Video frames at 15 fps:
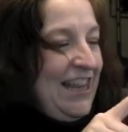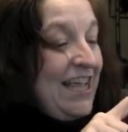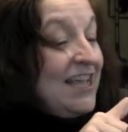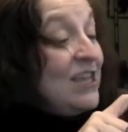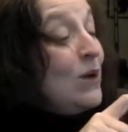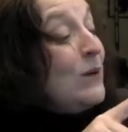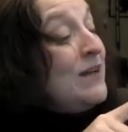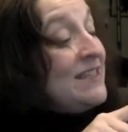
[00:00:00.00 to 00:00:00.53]
right. Like
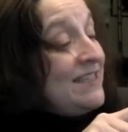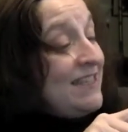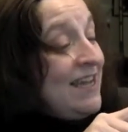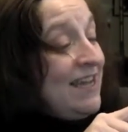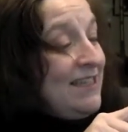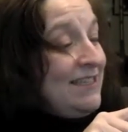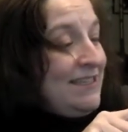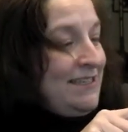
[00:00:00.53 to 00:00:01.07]
Yoda
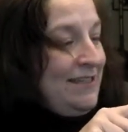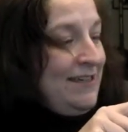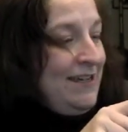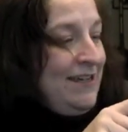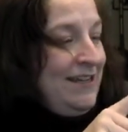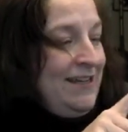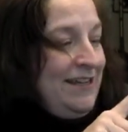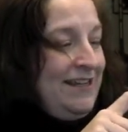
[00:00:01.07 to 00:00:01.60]
says,
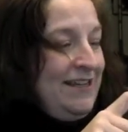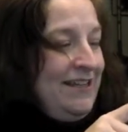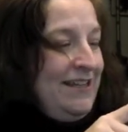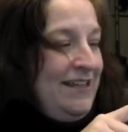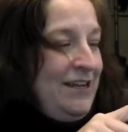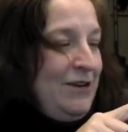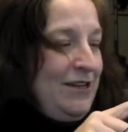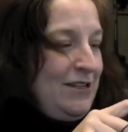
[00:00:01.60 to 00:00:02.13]

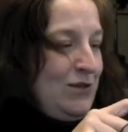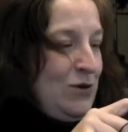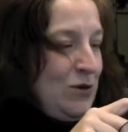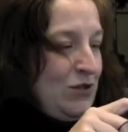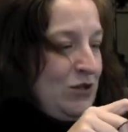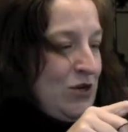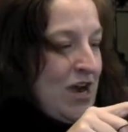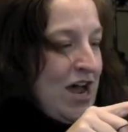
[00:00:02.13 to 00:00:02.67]
there is no
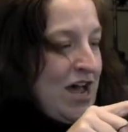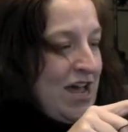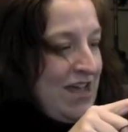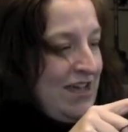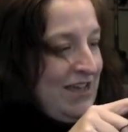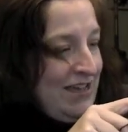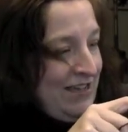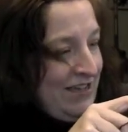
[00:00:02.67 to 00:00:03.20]
try.
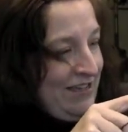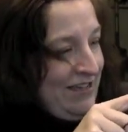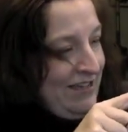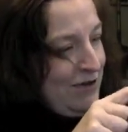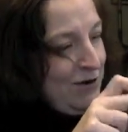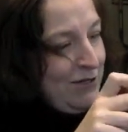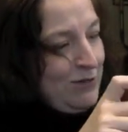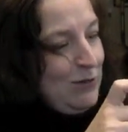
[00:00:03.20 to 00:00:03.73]

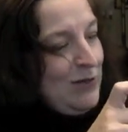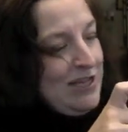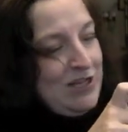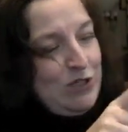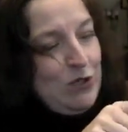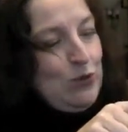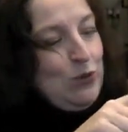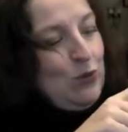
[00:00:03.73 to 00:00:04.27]
There is only
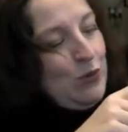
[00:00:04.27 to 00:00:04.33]
do.